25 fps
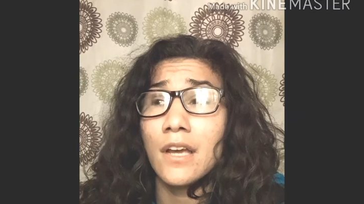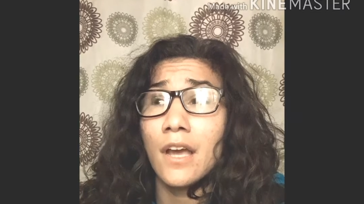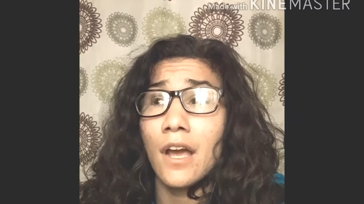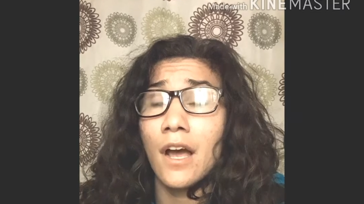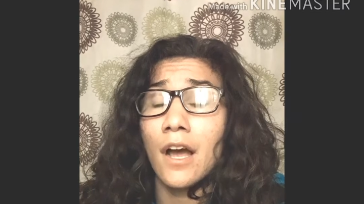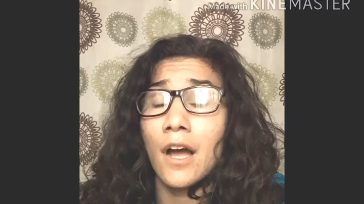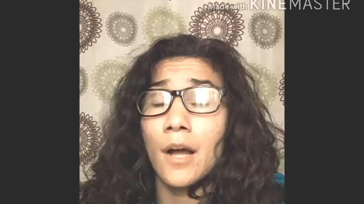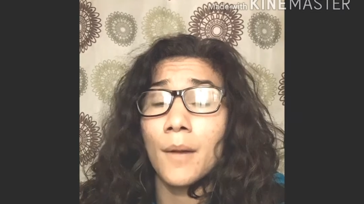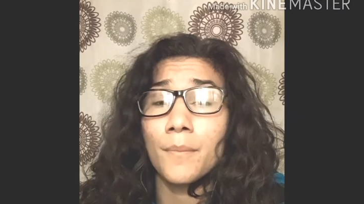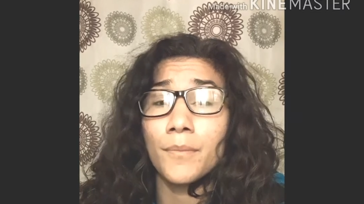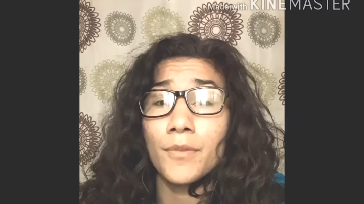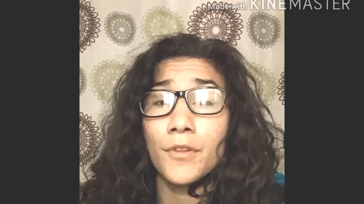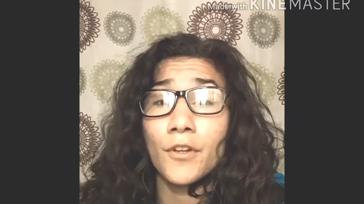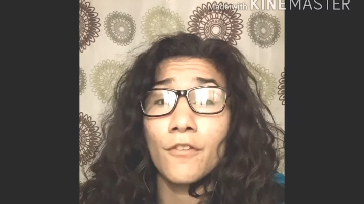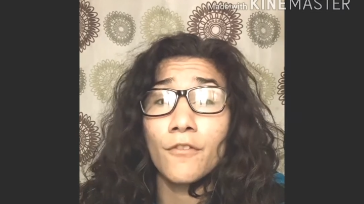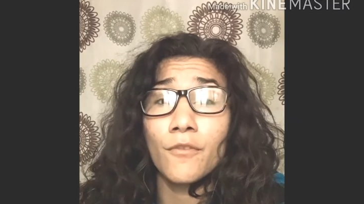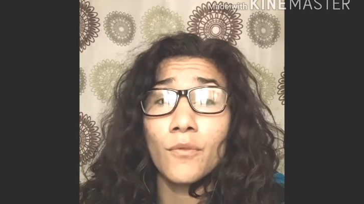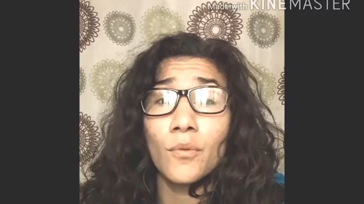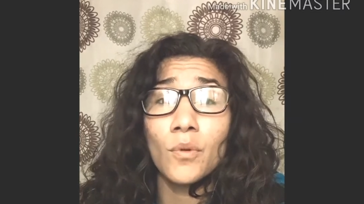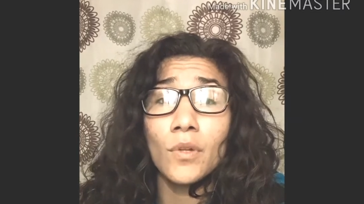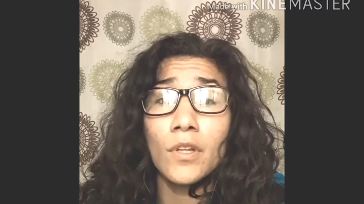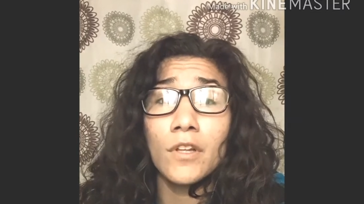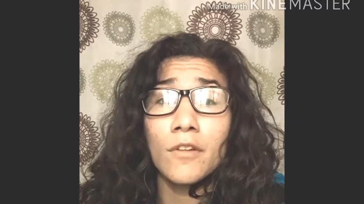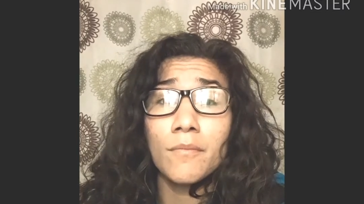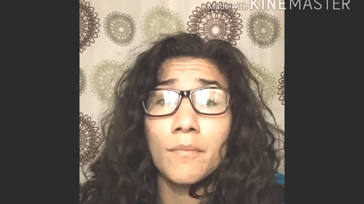the
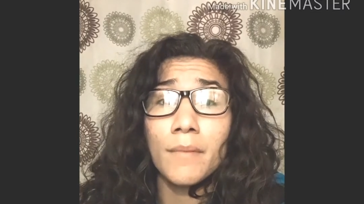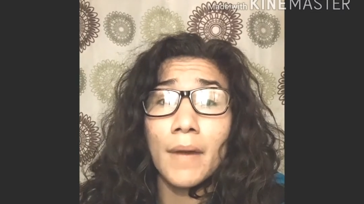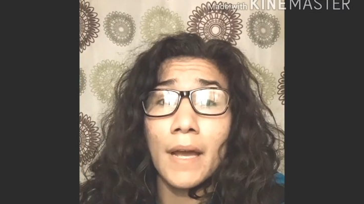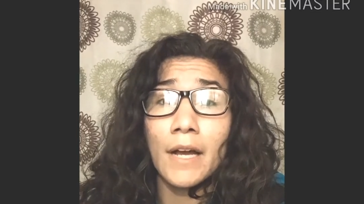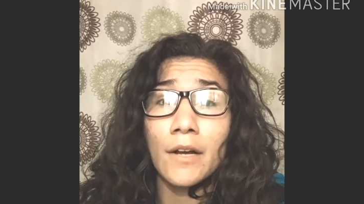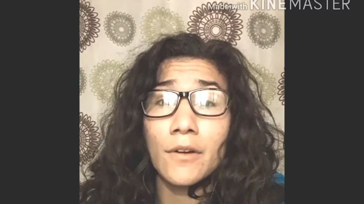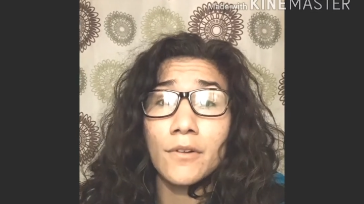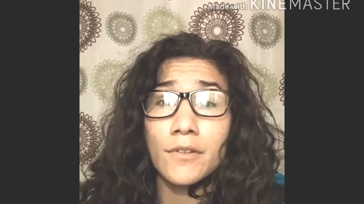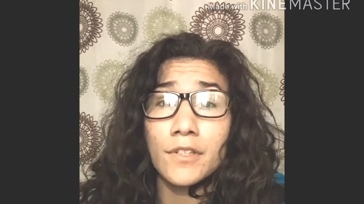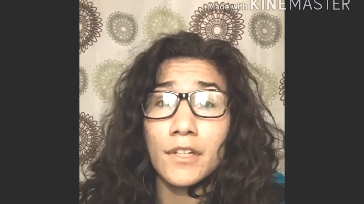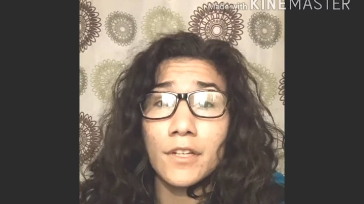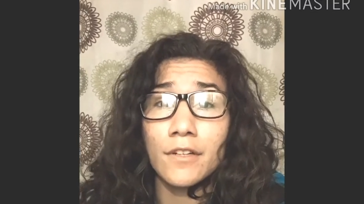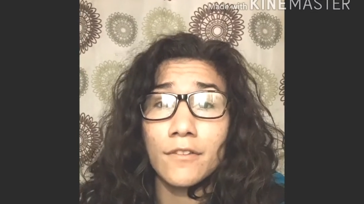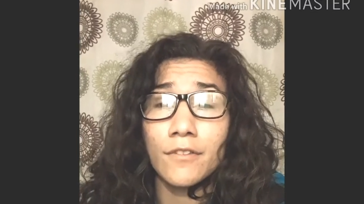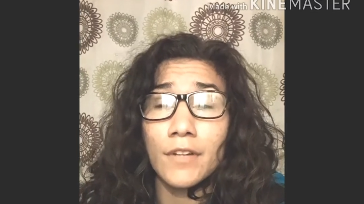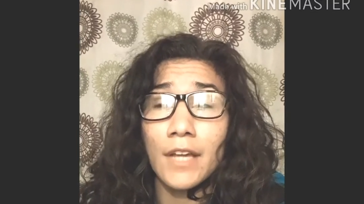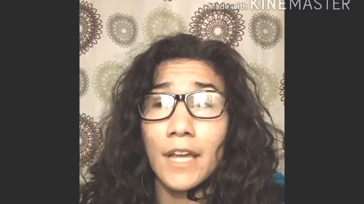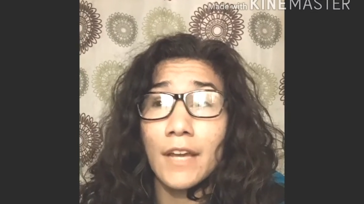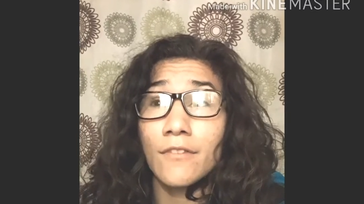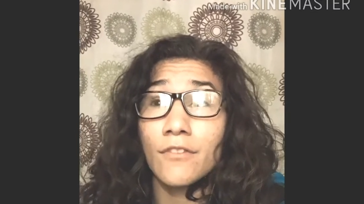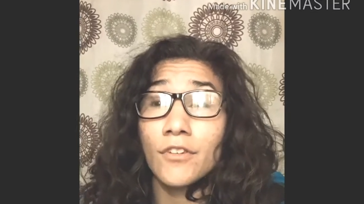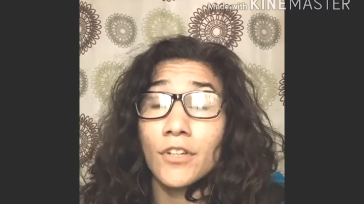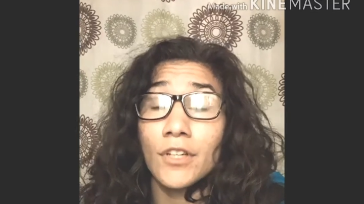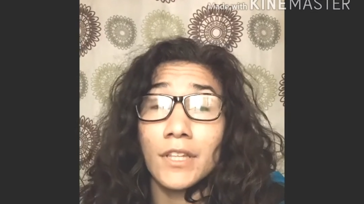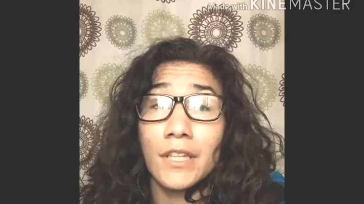full amount of
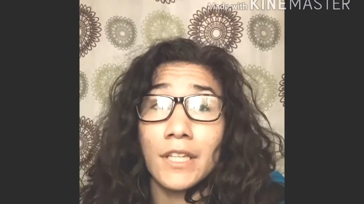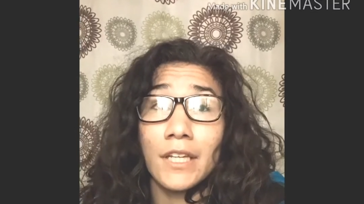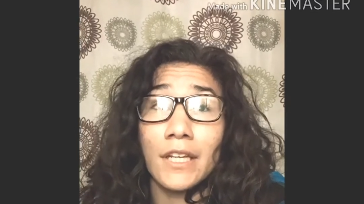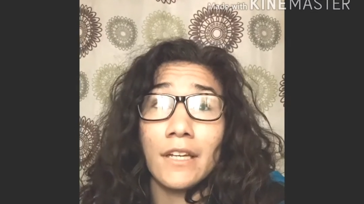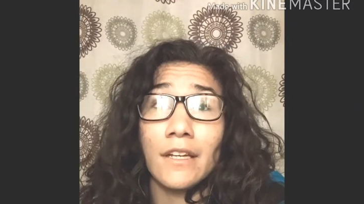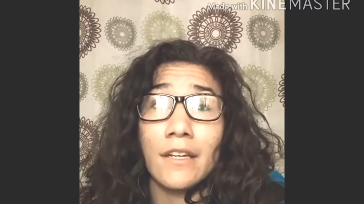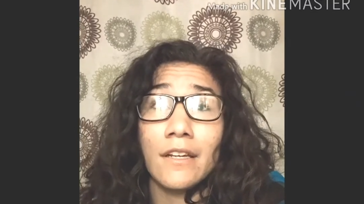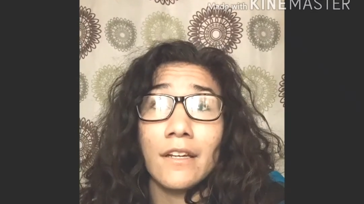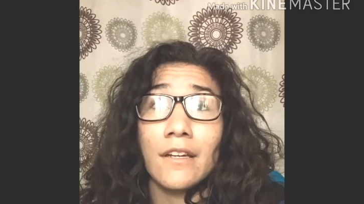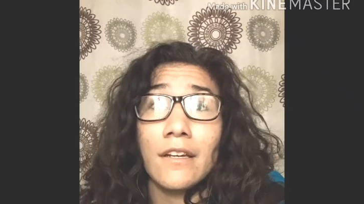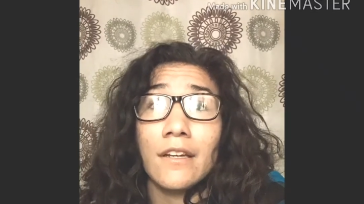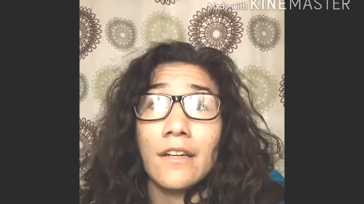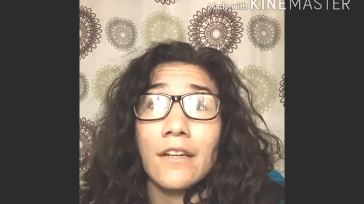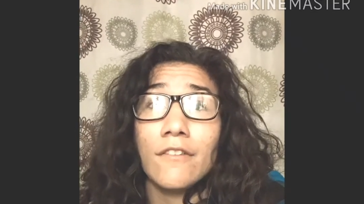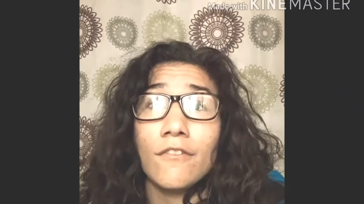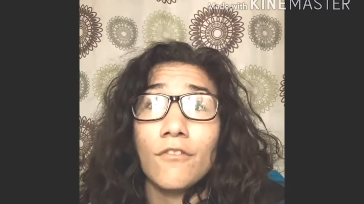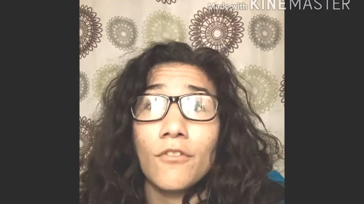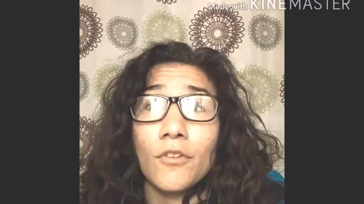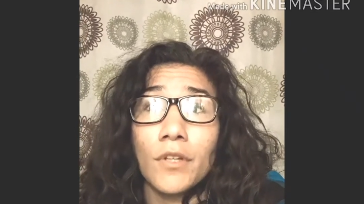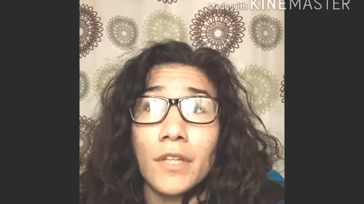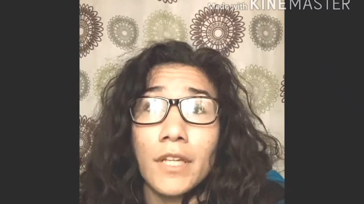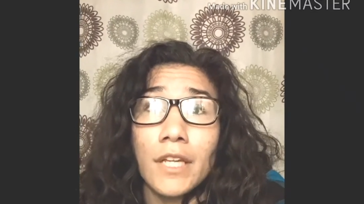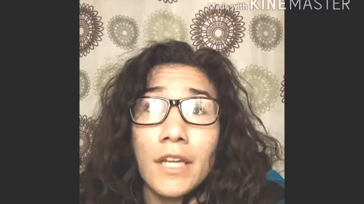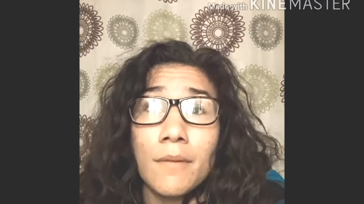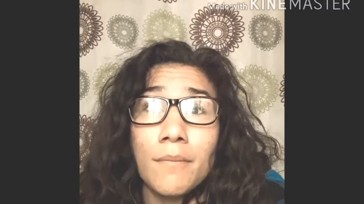everything
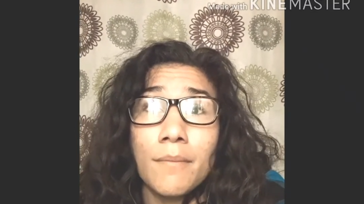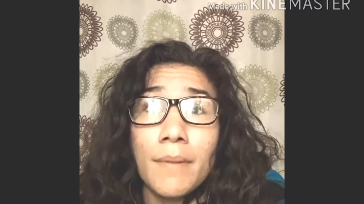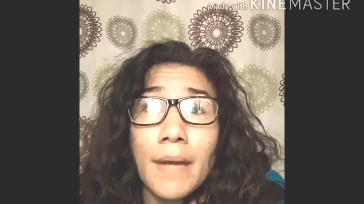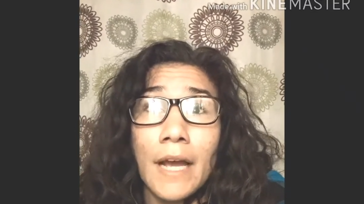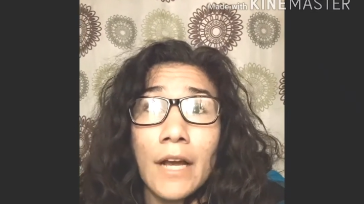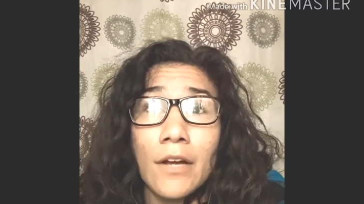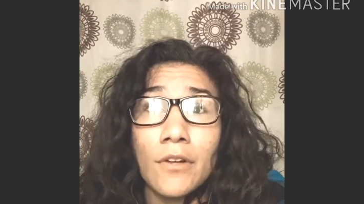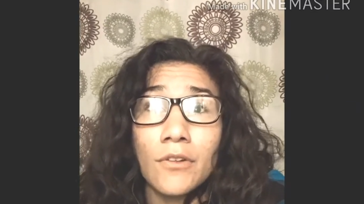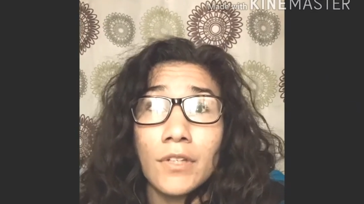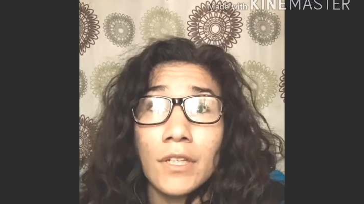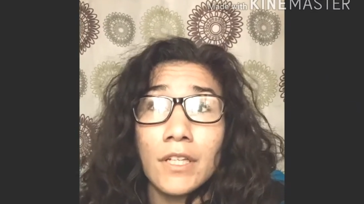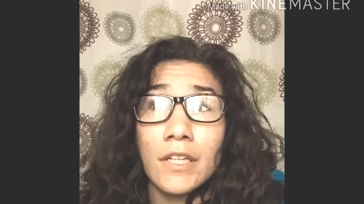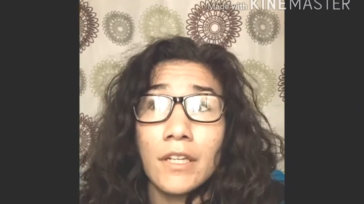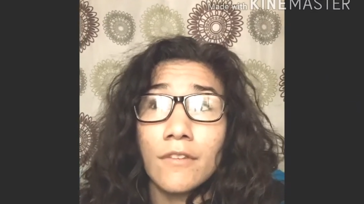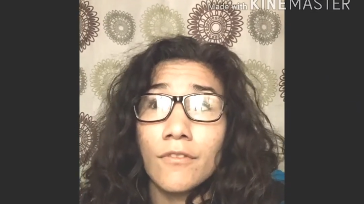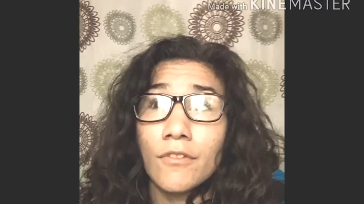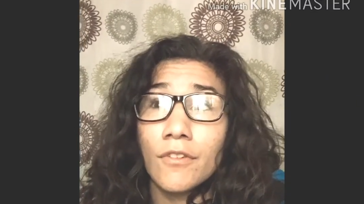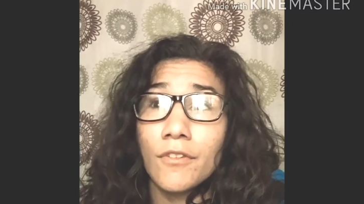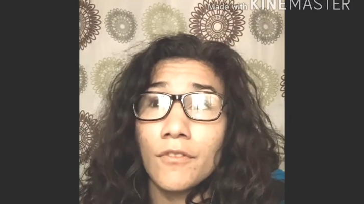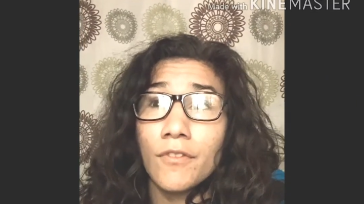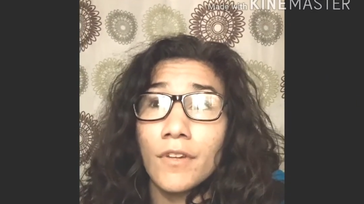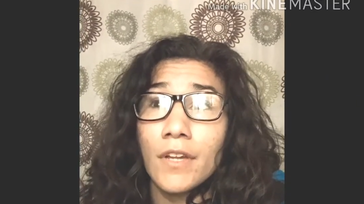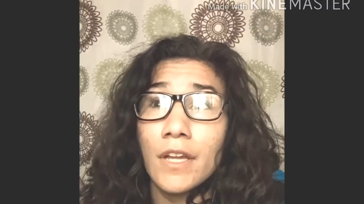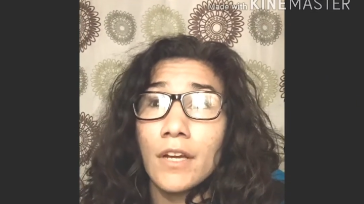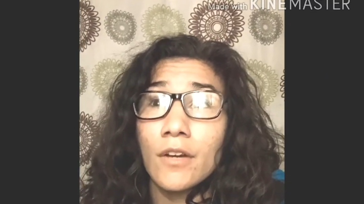for the impounding of
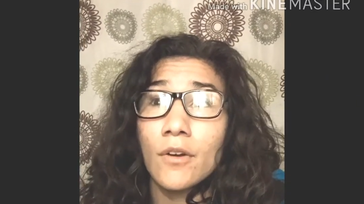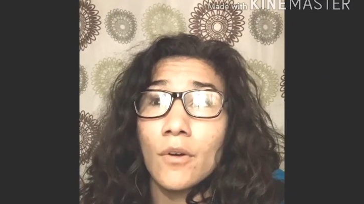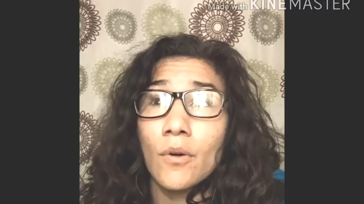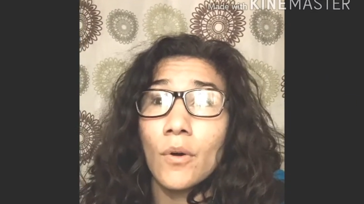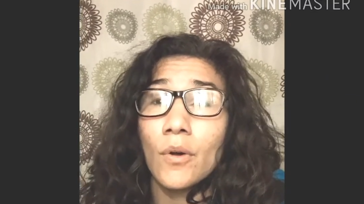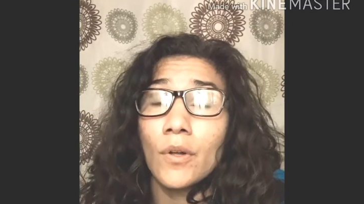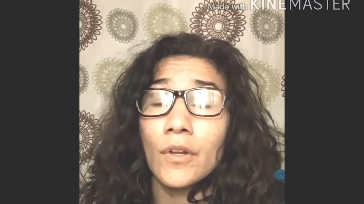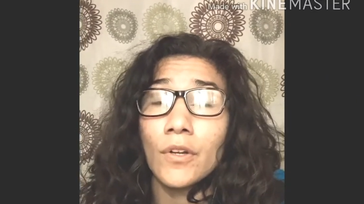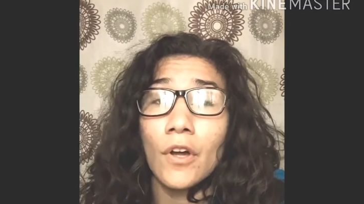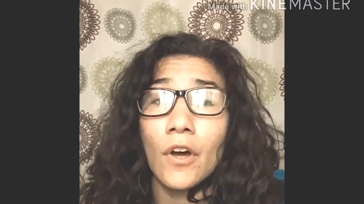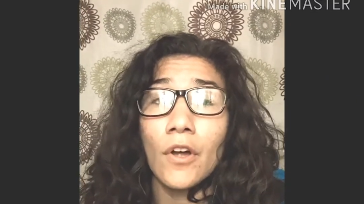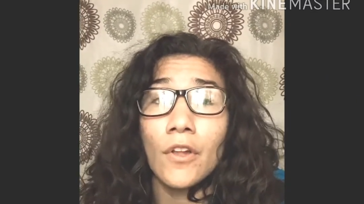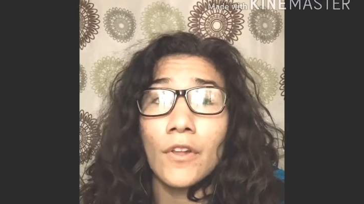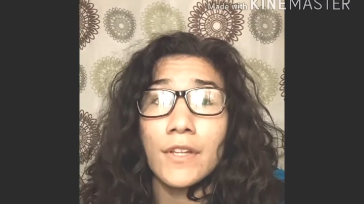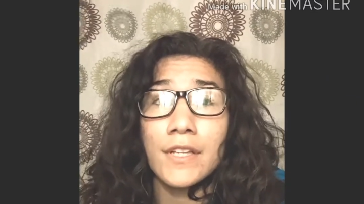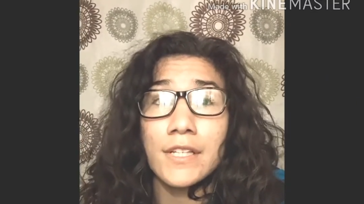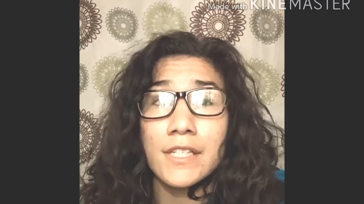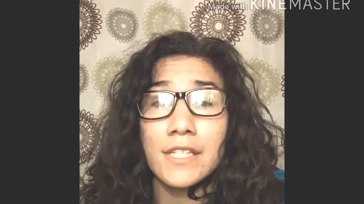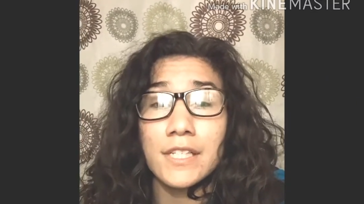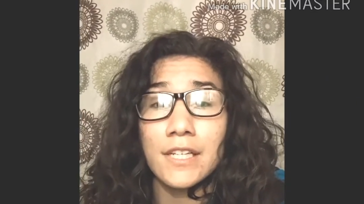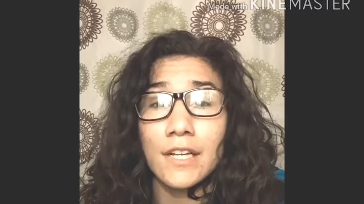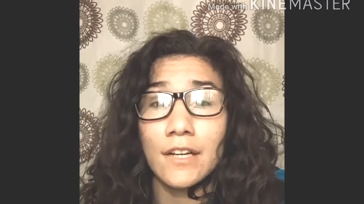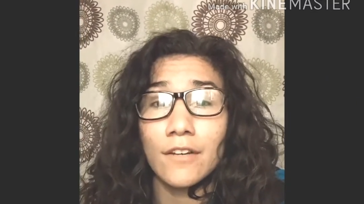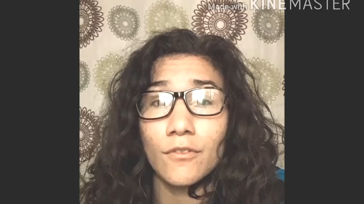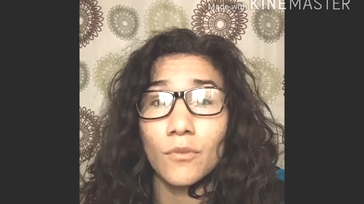the vehicle and all this
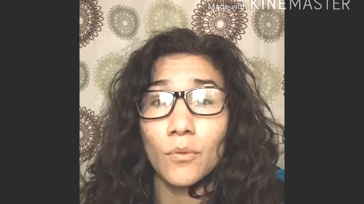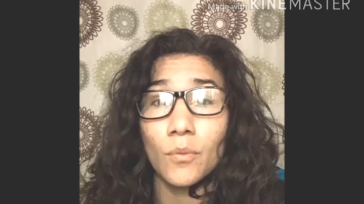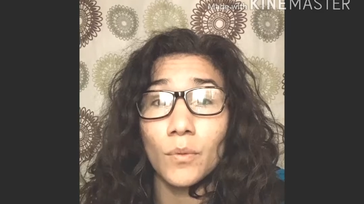stuff,